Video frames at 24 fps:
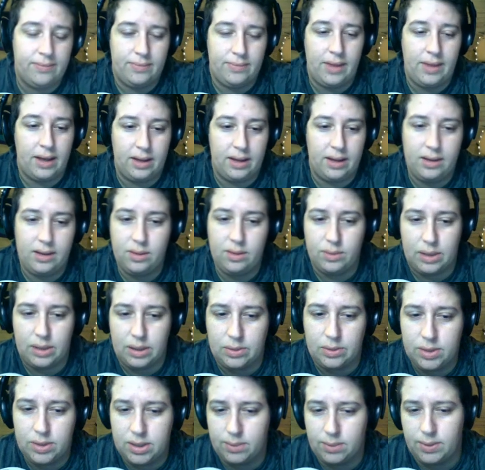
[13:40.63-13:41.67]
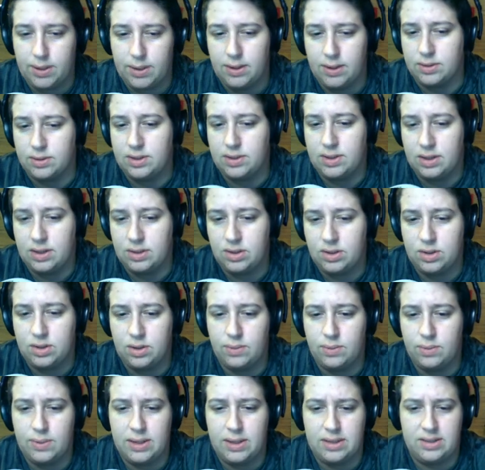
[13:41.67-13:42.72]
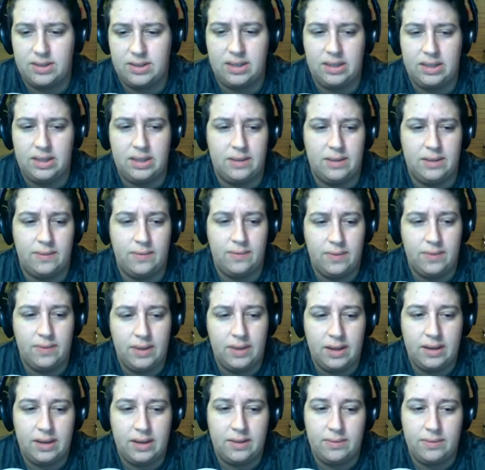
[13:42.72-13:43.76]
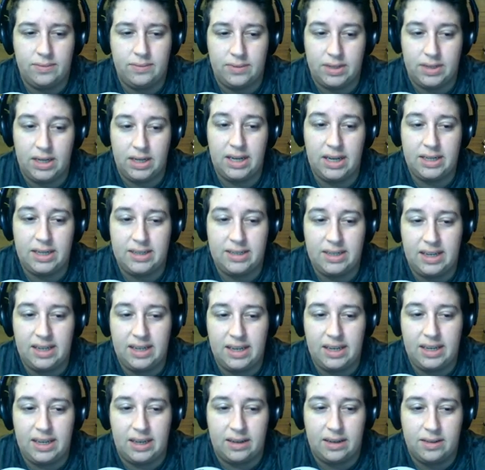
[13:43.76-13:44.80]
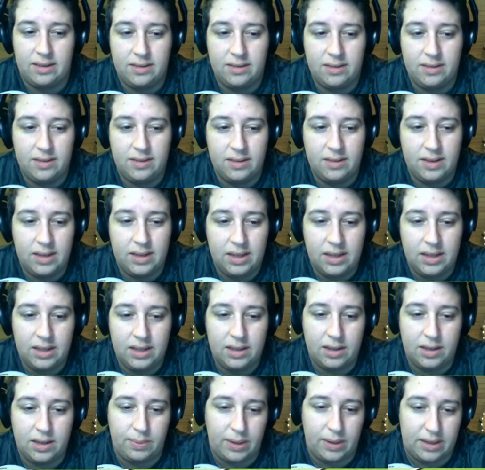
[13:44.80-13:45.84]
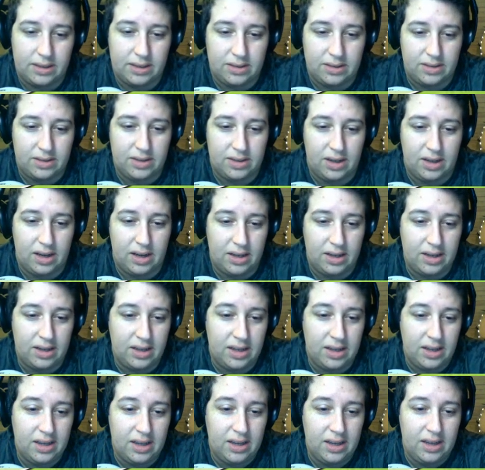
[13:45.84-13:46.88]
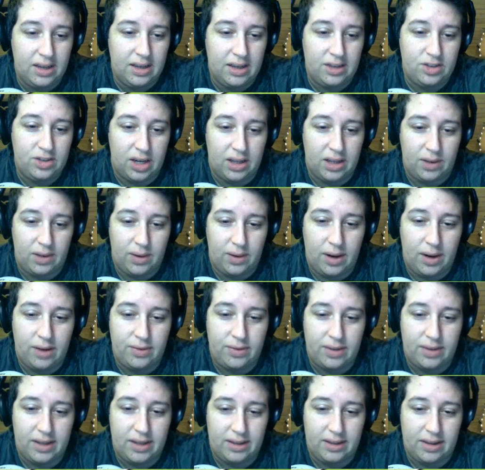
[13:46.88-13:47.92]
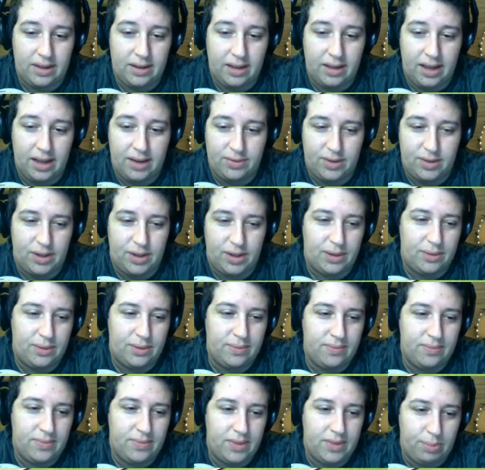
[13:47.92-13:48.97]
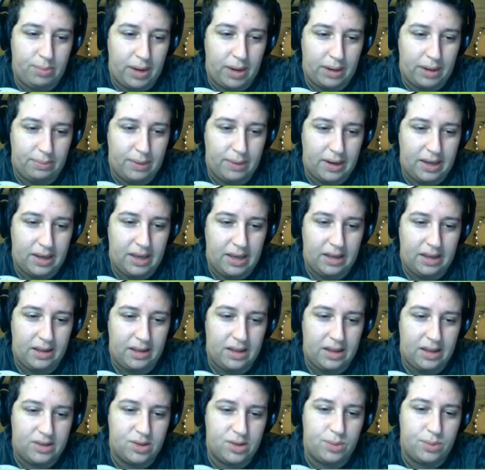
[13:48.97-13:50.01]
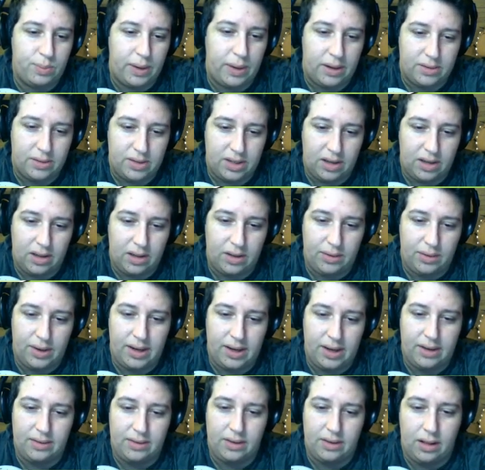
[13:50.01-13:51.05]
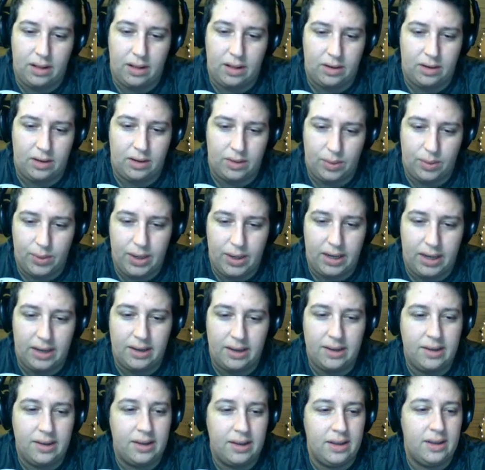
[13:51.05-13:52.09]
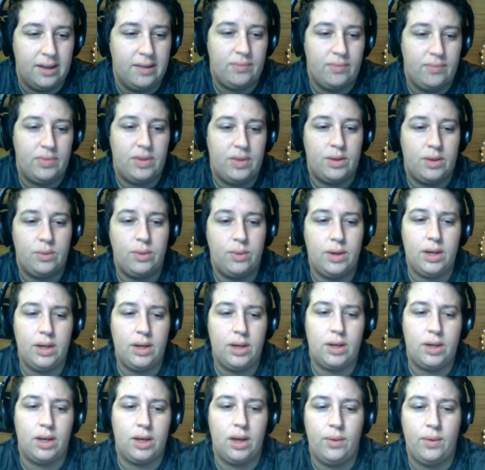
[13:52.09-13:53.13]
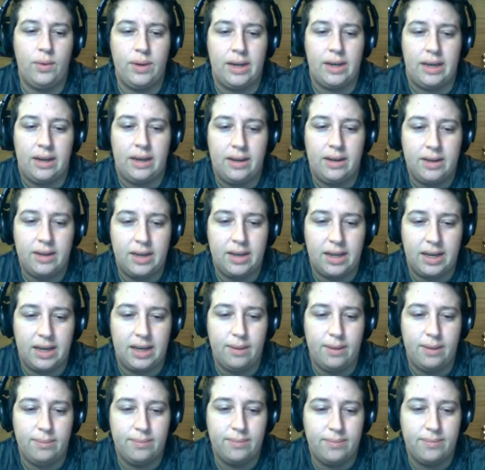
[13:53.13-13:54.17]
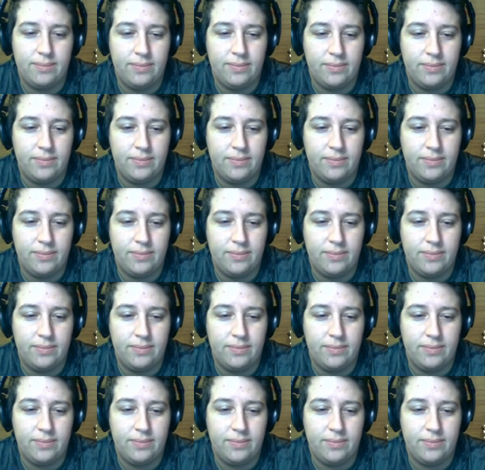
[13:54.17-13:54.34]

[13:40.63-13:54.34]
I don't know, somewhere else. I just don't want to see... Dainty! Looked back and saw Shiloh huffing down the hill after you. The backpack he clutched bouncing all around all along the way. Where are you going? Can I come?